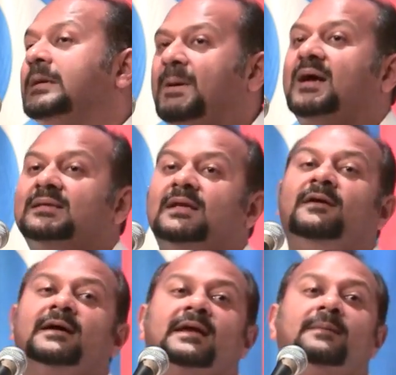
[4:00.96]
that
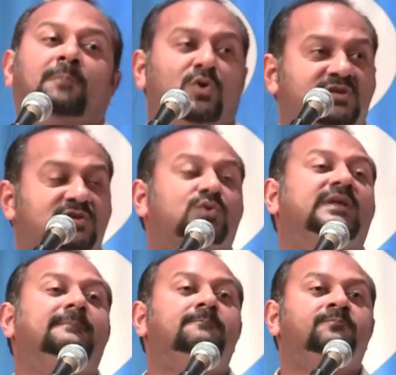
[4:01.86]
Pakatan Rakyat poses
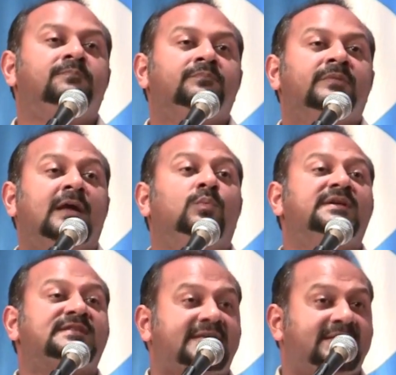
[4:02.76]
to them. And
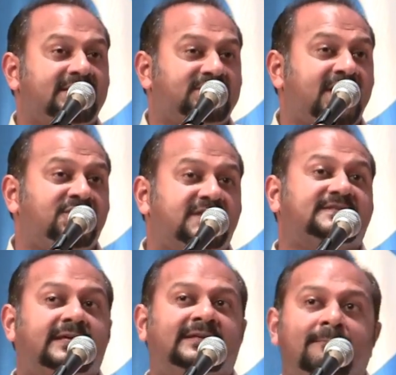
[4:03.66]
we see the
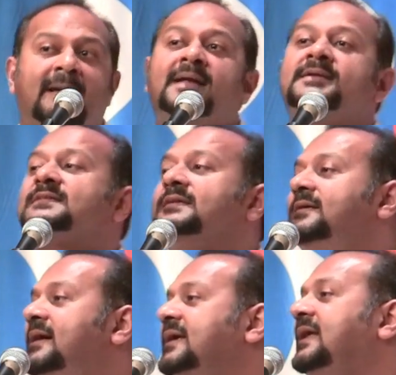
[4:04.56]
changes, the demands that
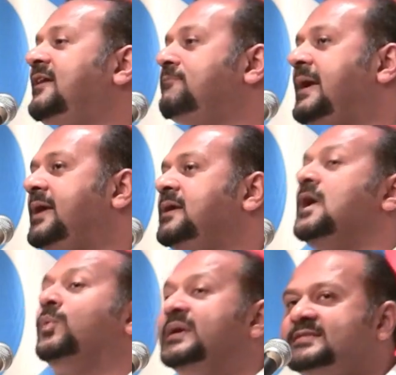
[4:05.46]
the Rakyat have
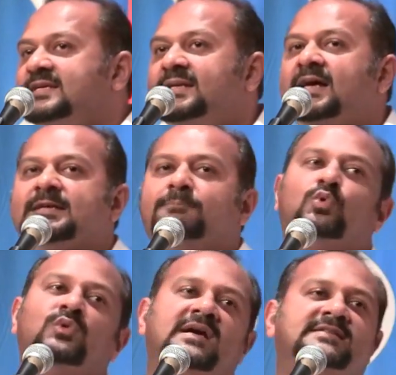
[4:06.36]
made. We see
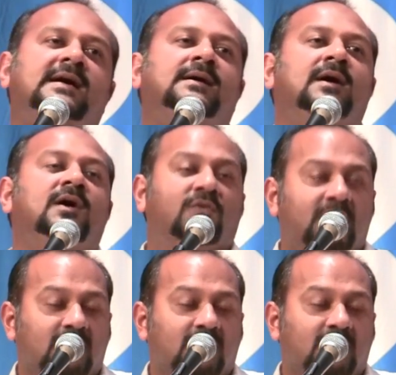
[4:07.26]
Najib Tun Razak